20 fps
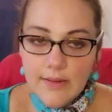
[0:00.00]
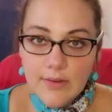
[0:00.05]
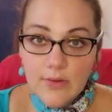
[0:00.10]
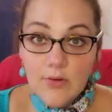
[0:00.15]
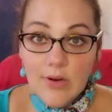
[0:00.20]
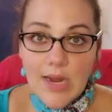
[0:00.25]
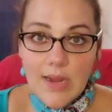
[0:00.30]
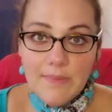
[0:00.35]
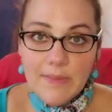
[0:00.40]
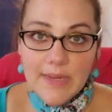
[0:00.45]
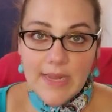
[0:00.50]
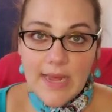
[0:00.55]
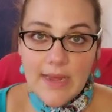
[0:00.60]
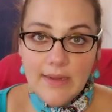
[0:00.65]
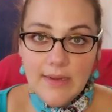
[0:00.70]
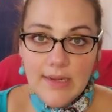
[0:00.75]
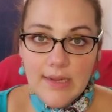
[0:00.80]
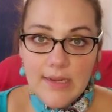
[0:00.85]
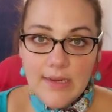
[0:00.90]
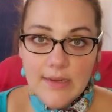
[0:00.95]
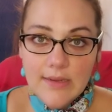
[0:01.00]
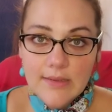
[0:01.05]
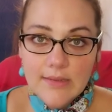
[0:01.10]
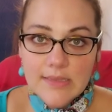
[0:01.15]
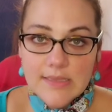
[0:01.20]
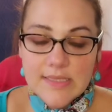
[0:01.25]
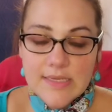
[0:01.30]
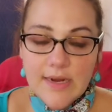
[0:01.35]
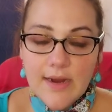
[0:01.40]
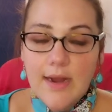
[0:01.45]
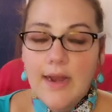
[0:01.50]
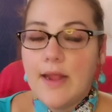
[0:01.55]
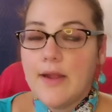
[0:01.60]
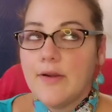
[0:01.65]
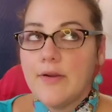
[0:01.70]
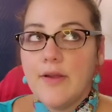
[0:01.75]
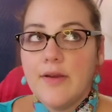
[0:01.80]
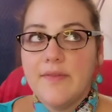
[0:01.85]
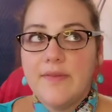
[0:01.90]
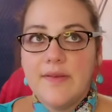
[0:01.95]
Grab-A-Galley this year, and I
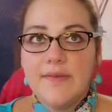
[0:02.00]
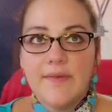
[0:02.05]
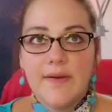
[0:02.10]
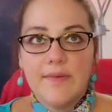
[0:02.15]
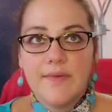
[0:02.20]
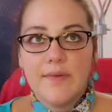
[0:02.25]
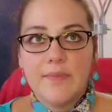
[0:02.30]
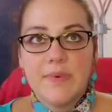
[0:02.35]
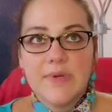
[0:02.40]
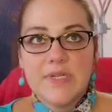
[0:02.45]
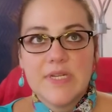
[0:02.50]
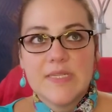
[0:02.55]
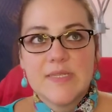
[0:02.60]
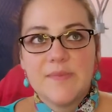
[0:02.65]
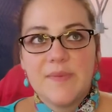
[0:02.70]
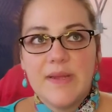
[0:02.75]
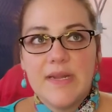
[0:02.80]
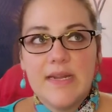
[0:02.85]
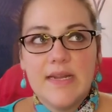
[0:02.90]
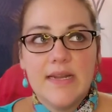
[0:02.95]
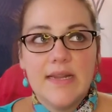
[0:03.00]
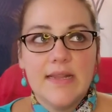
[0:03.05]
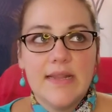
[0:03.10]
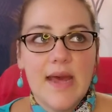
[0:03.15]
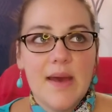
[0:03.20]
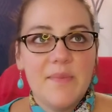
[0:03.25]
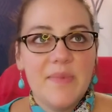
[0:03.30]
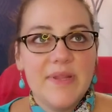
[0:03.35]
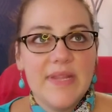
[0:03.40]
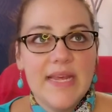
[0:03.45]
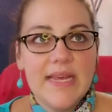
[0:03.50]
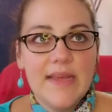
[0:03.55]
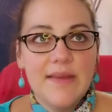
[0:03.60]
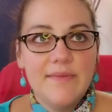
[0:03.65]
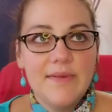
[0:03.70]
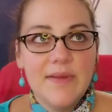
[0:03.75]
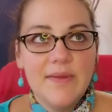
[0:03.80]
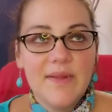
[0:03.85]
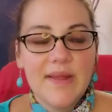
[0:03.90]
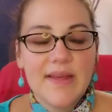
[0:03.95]
don't know if you've ever participated in that, but they
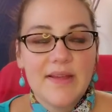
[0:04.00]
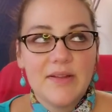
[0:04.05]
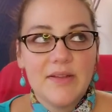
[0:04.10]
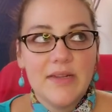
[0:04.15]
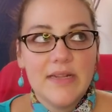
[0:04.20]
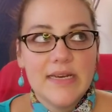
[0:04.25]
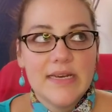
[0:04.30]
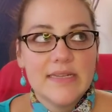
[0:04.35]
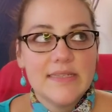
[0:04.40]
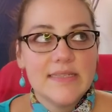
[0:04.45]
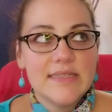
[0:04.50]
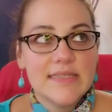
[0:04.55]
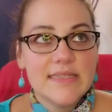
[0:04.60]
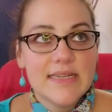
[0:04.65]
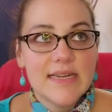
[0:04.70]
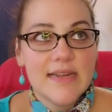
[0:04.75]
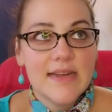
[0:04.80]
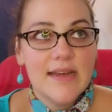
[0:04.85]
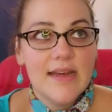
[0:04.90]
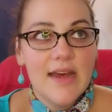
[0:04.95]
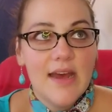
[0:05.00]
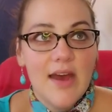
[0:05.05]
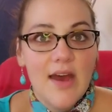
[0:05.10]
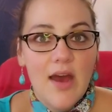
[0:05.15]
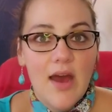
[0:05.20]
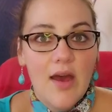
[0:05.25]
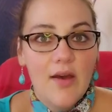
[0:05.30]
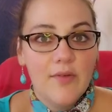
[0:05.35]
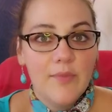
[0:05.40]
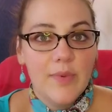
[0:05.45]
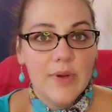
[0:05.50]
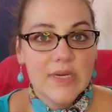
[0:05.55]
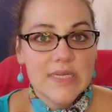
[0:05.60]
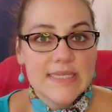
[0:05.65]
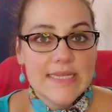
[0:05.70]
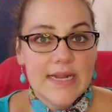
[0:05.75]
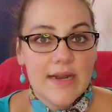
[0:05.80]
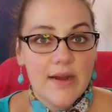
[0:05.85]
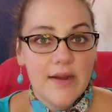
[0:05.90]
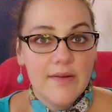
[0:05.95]
give you like a list of
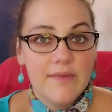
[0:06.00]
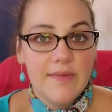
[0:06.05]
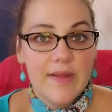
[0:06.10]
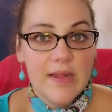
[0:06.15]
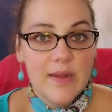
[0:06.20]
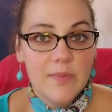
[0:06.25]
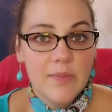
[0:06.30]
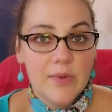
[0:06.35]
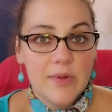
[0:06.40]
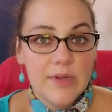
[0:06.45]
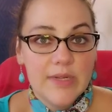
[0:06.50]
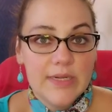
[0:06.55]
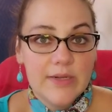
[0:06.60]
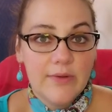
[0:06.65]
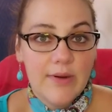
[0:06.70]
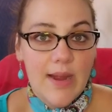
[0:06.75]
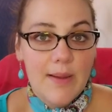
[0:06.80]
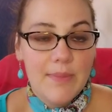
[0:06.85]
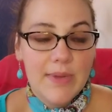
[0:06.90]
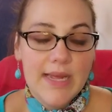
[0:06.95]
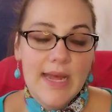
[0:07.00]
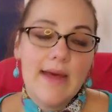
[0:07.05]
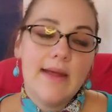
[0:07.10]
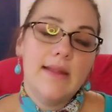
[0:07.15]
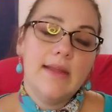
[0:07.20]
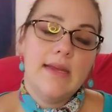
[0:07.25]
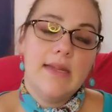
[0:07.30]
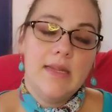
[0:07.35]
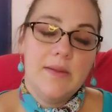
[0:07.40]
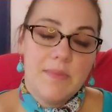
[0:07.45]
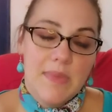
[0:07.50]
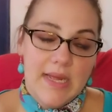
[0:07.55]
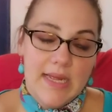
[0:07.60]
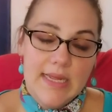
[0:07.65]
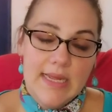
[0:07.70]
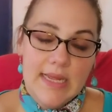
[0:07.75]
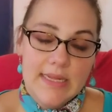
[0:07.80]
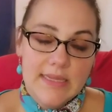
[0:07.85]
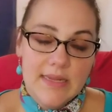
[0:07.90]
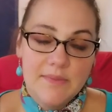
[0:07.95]
books that are available in Grab-A-Galley, and you
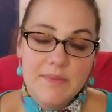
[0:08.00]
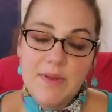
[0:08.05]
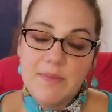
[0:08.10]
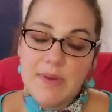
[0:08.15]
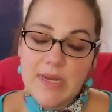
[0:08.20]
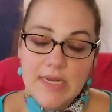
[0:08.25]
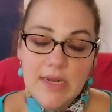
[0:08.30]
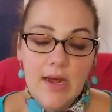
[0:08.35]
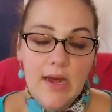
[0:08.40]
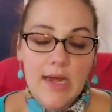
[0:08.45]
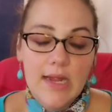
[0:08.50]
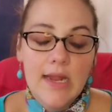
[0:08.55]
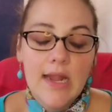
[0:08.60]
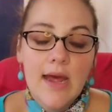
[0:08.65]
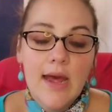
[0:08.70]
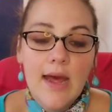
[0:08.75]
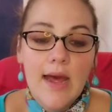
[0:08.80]
might get them, you might not.